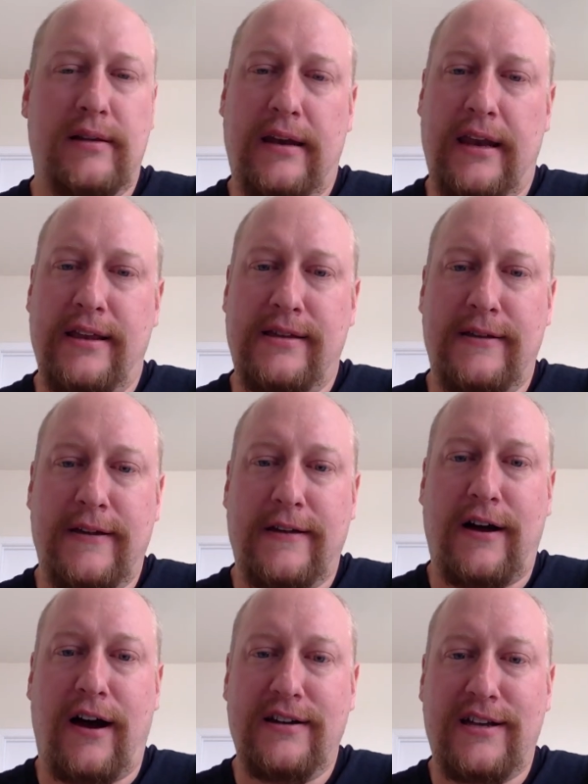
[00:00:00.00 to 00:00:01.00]
any
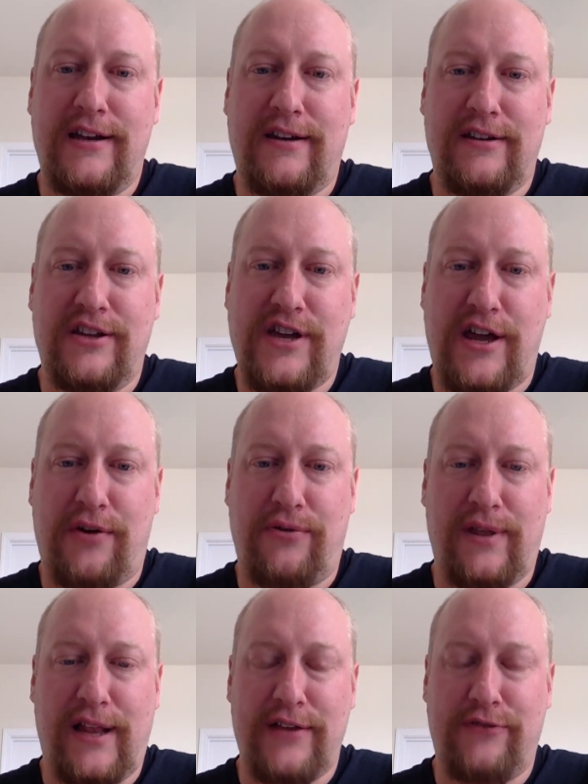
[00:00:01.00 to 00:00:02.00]
content on the channel
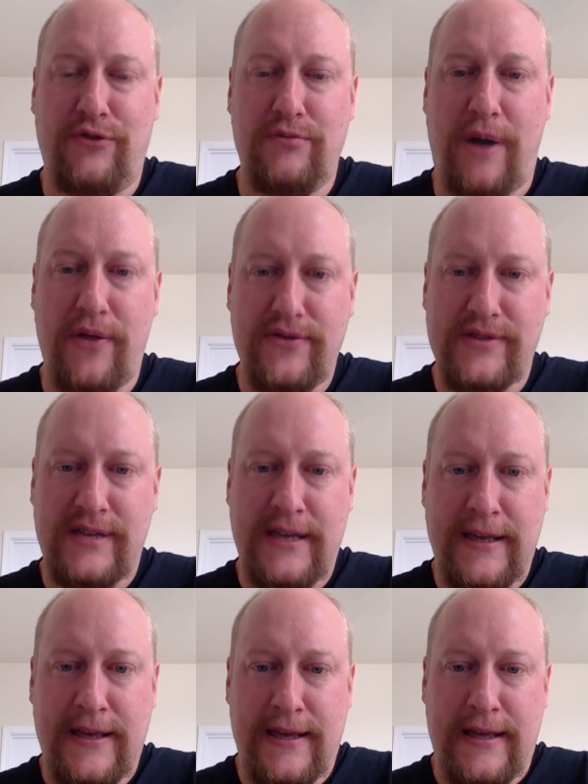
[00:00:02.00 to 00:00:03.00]
for the last few months.
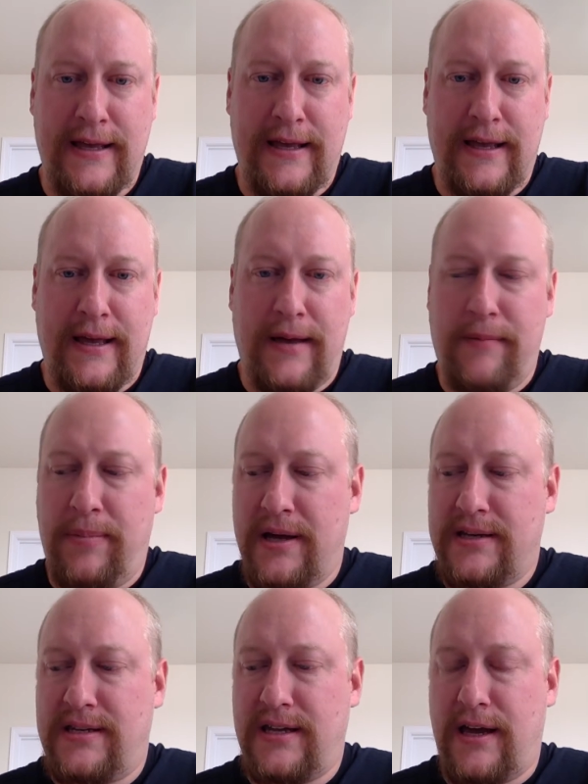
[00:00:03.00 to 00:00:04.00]

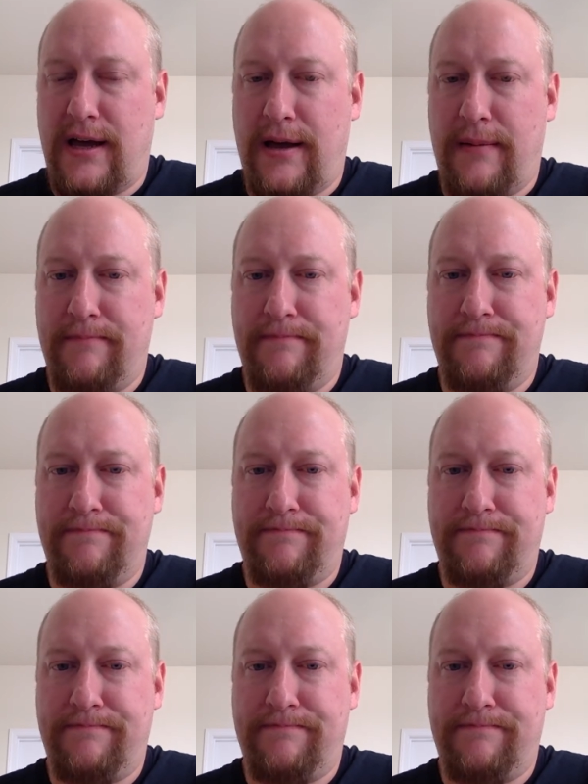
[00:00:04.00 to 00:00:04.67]
But I